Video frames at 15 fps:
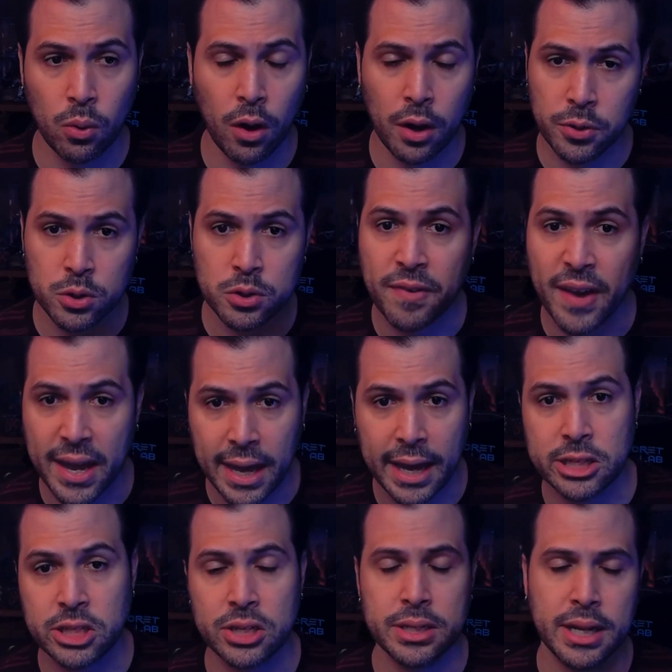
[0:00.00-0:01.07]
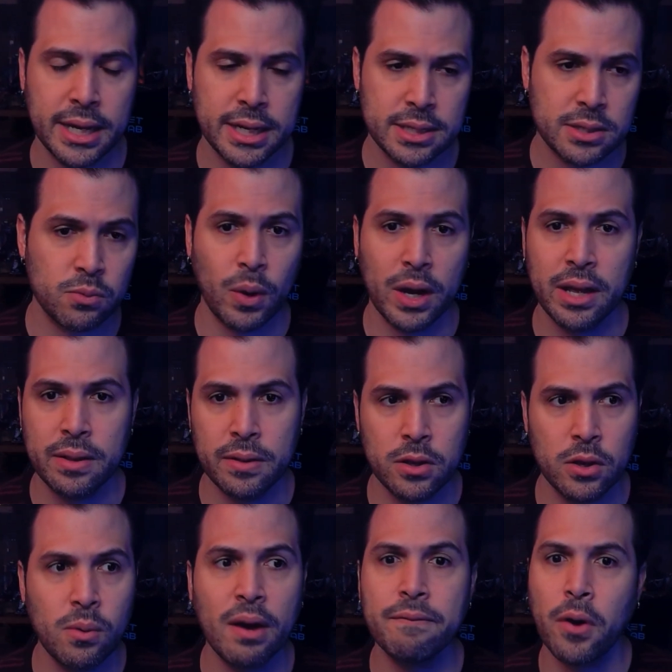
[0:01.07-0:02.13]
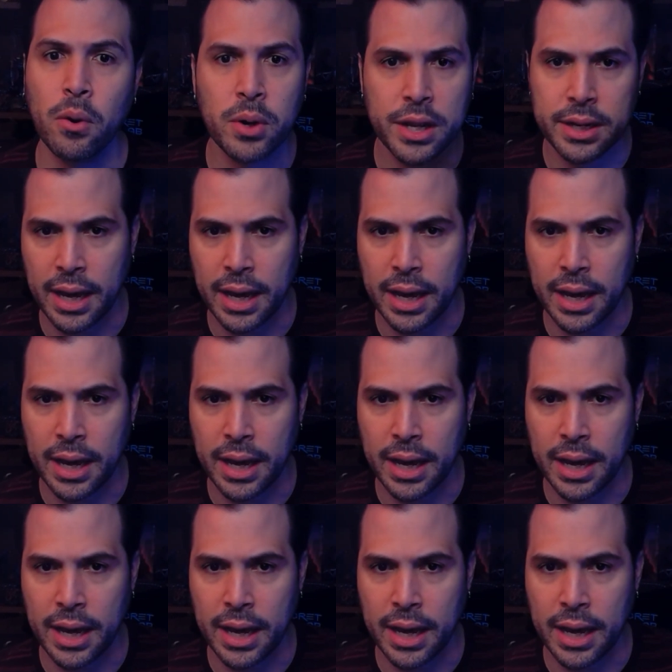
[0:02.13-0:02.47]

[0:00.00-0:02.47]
on those vacation days. When you have voting